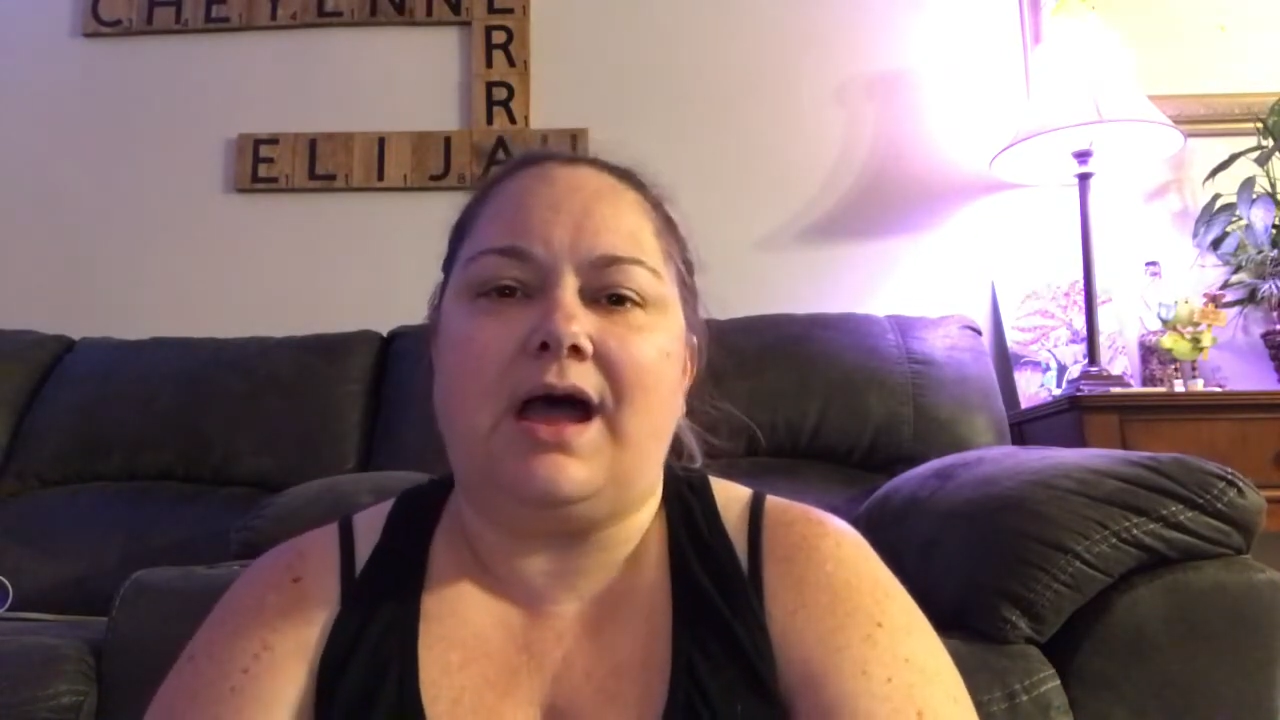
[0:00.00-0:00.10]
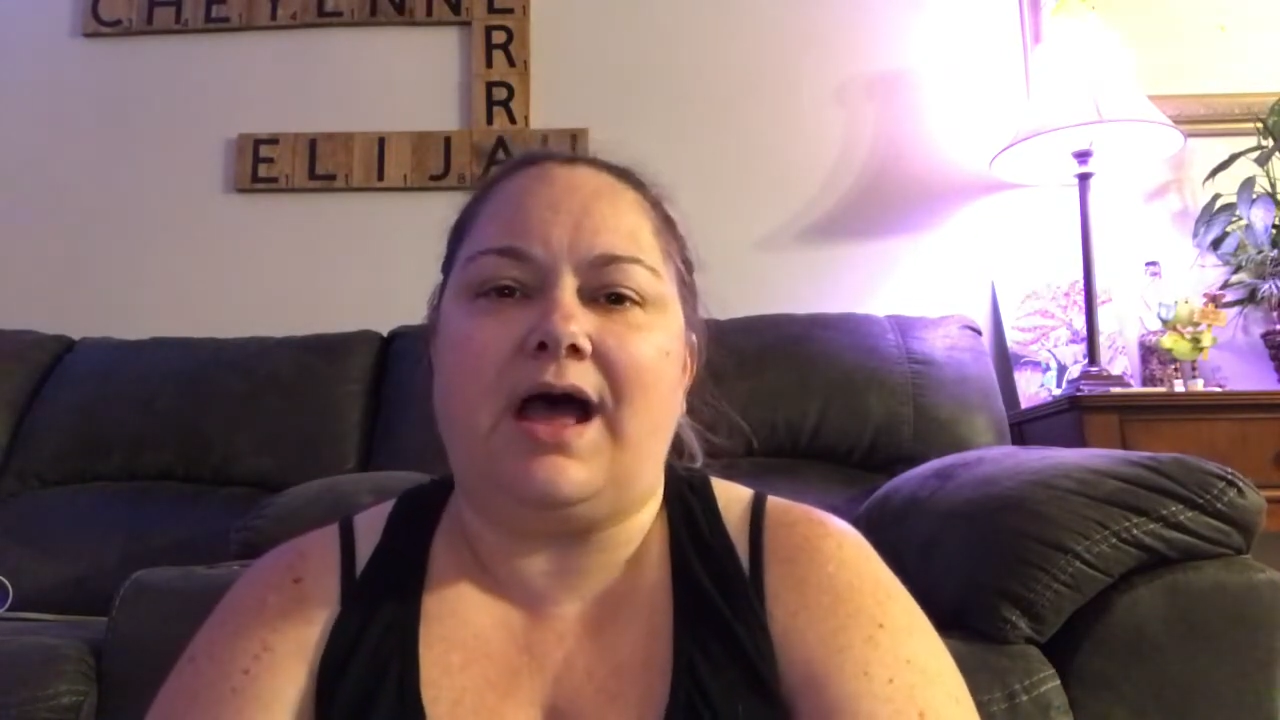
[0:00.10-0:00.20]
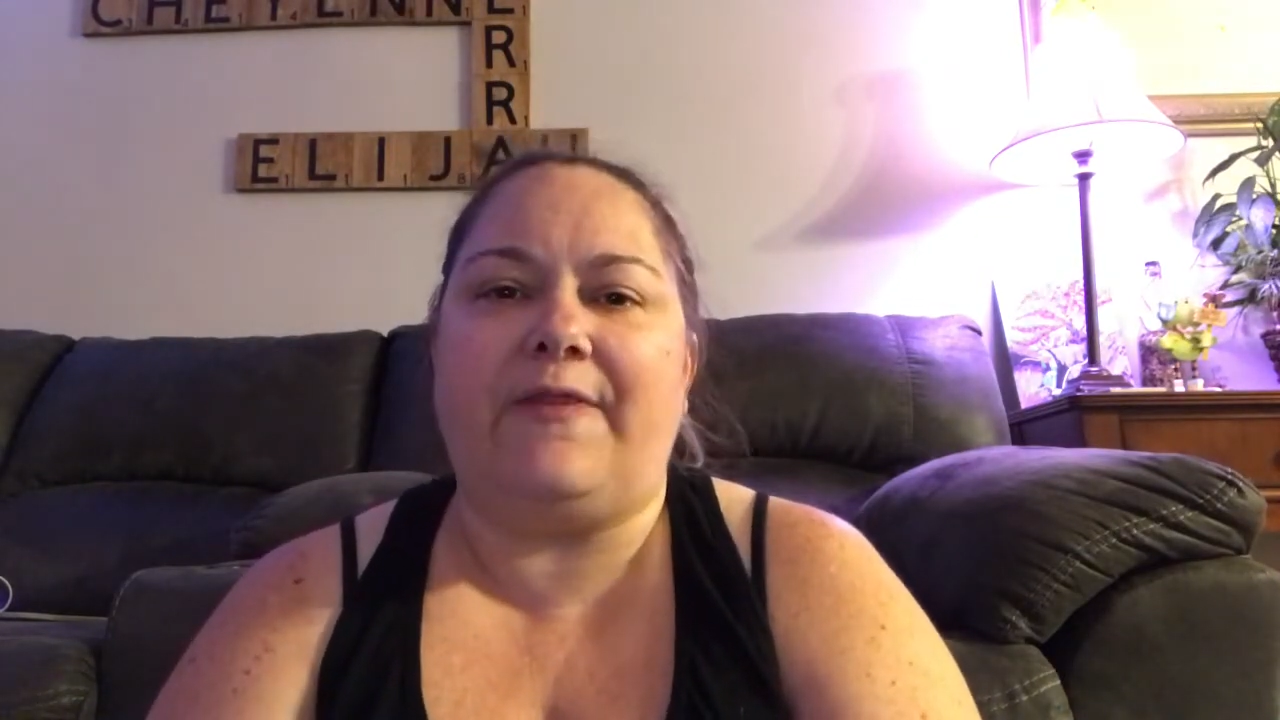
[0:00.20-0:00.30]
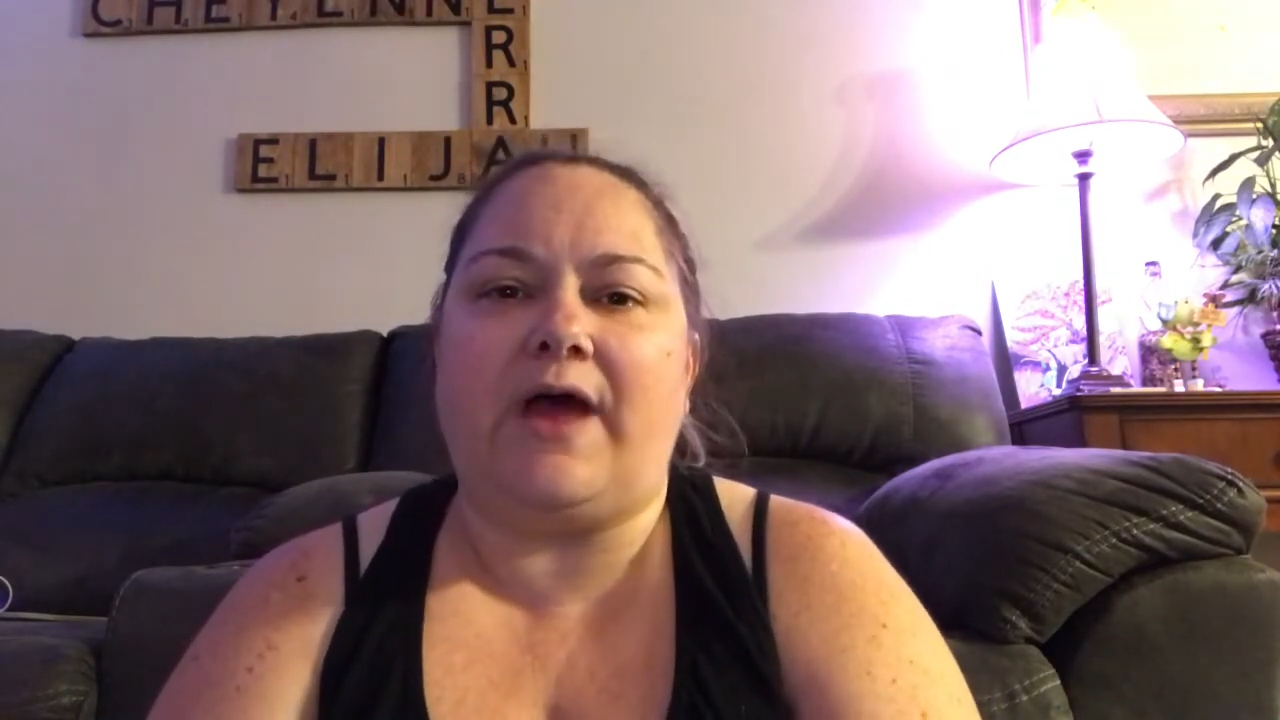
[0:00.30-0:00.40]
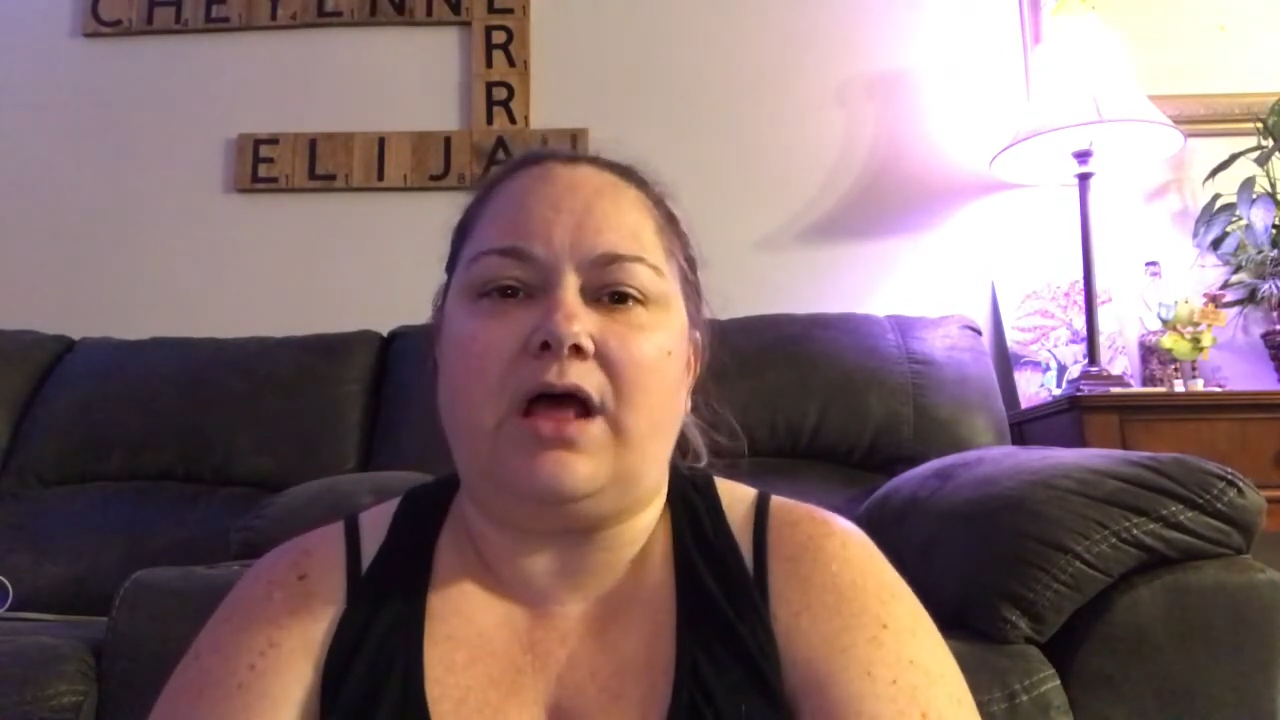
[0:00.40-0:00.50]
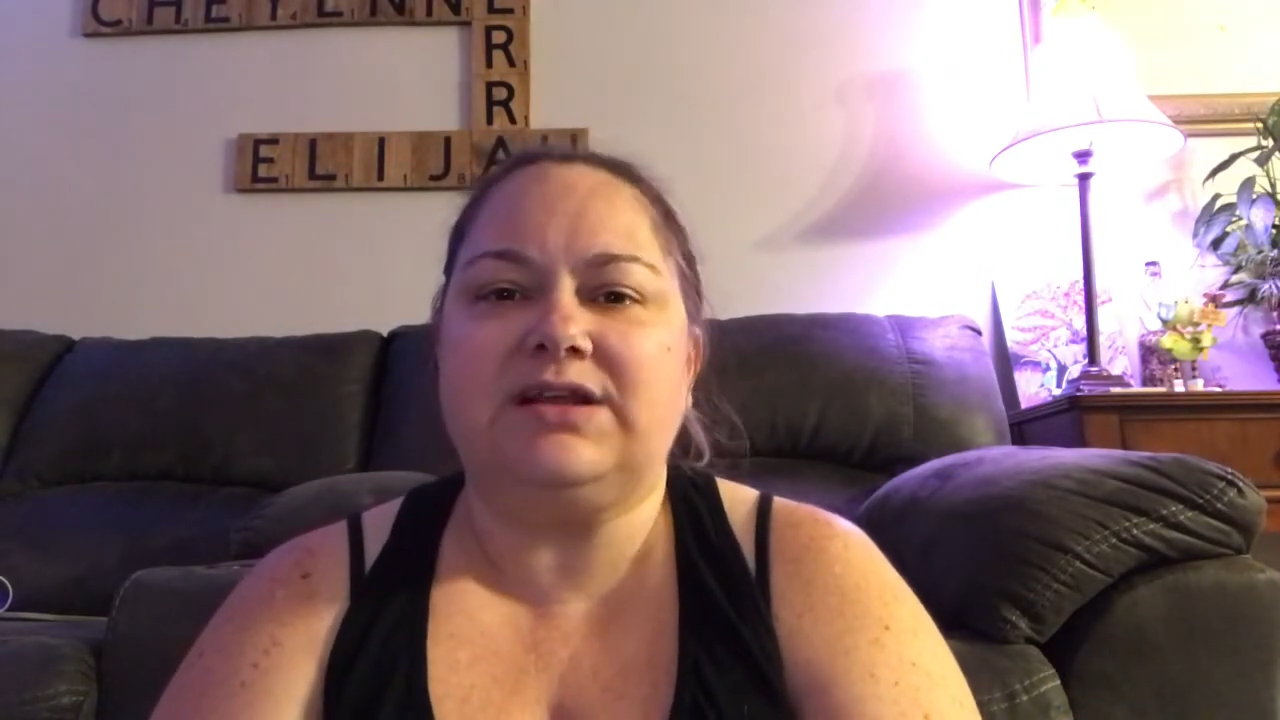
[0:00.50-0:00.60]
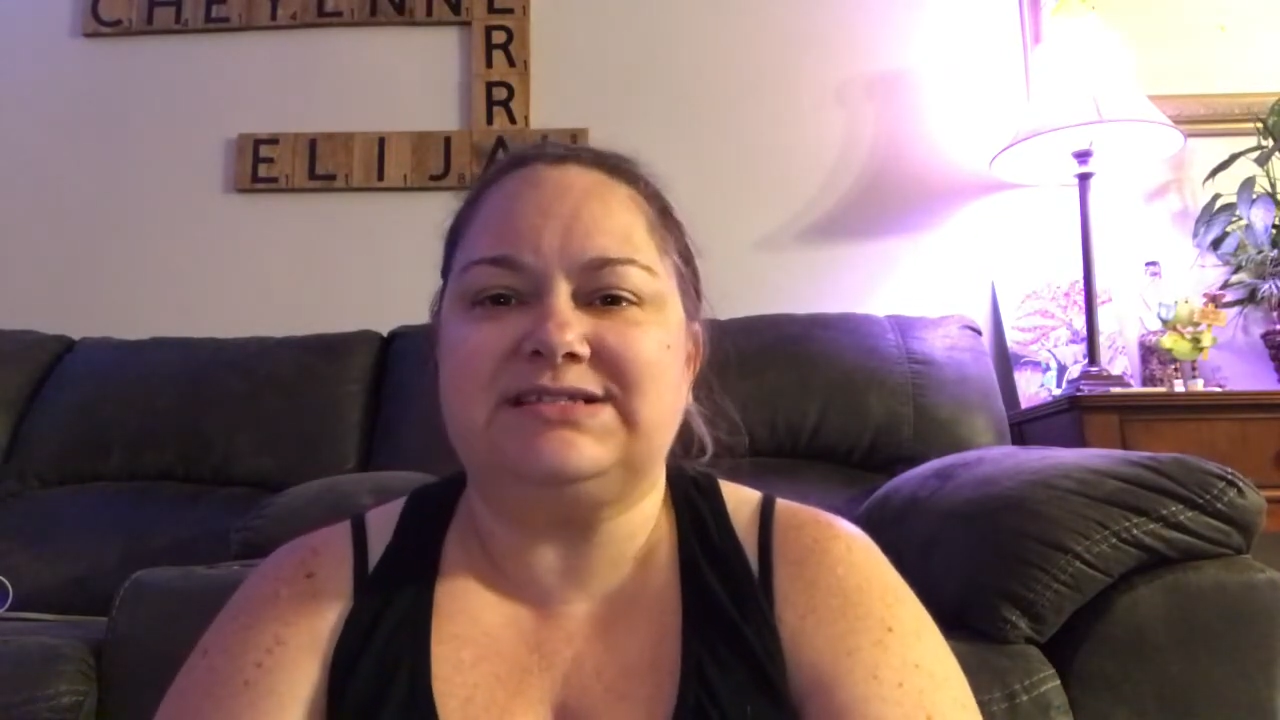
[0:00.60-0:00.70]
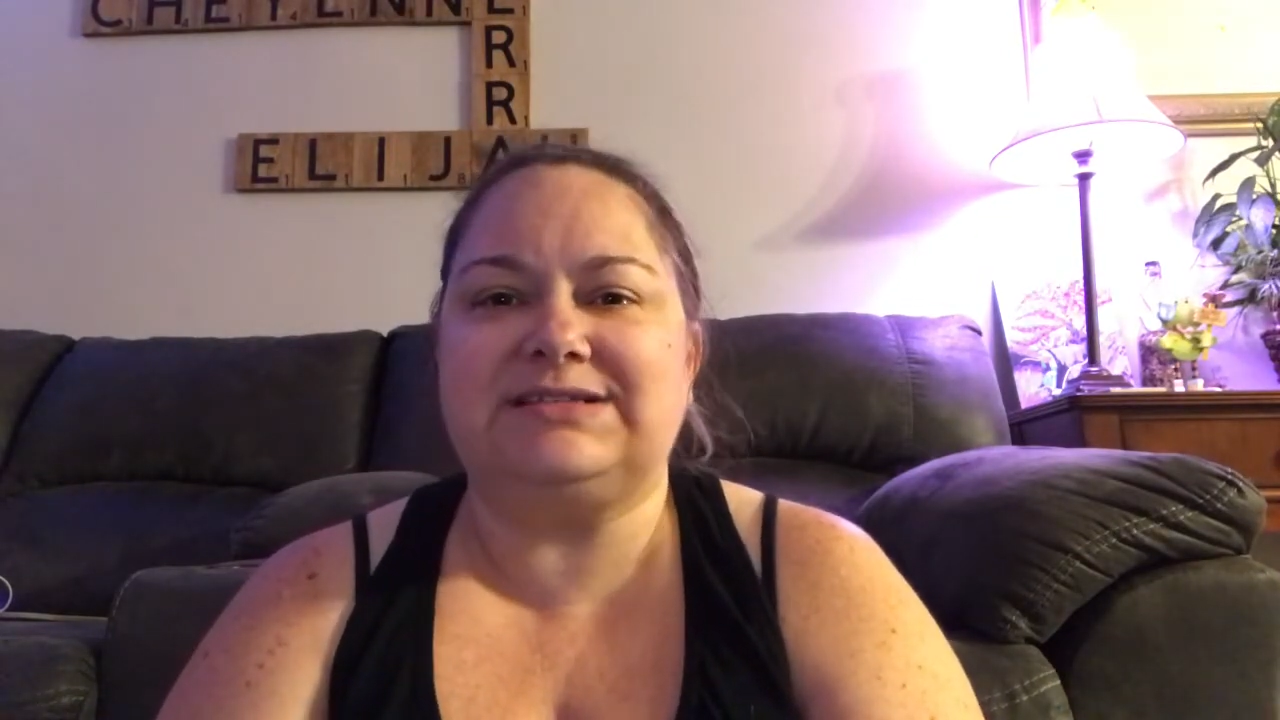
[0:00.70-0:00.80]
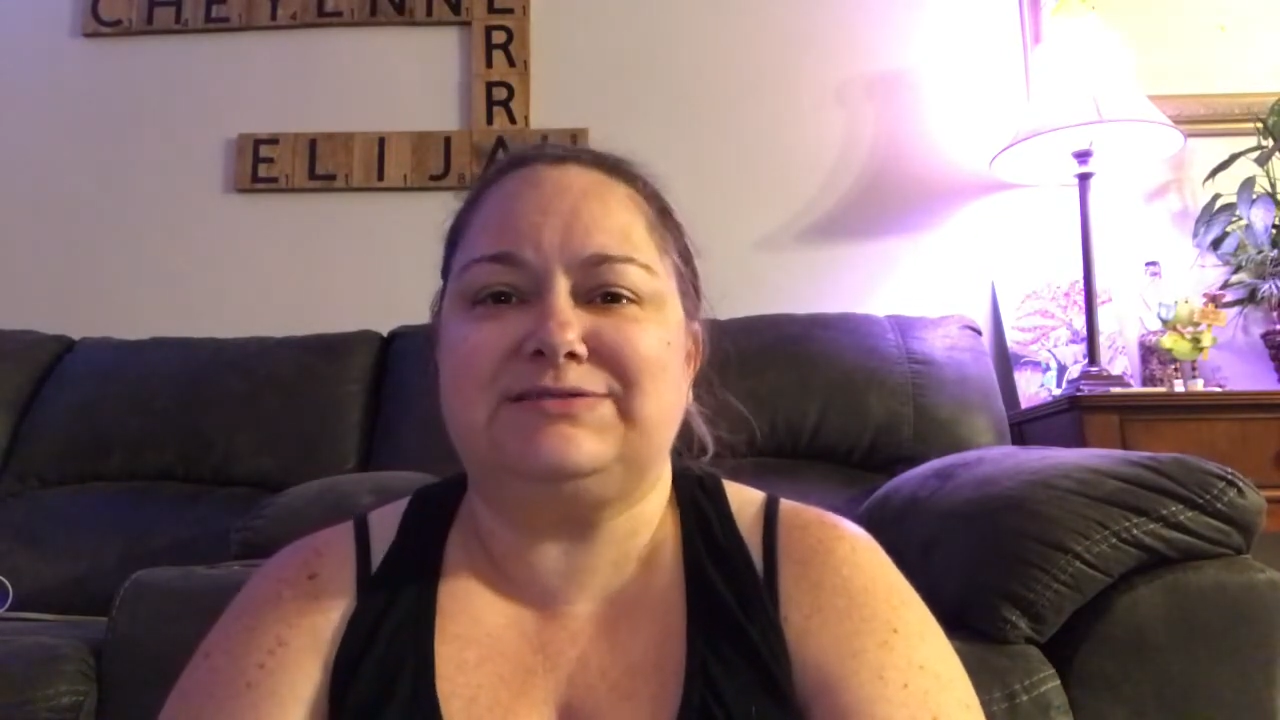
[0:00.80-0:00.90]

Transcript: I thought,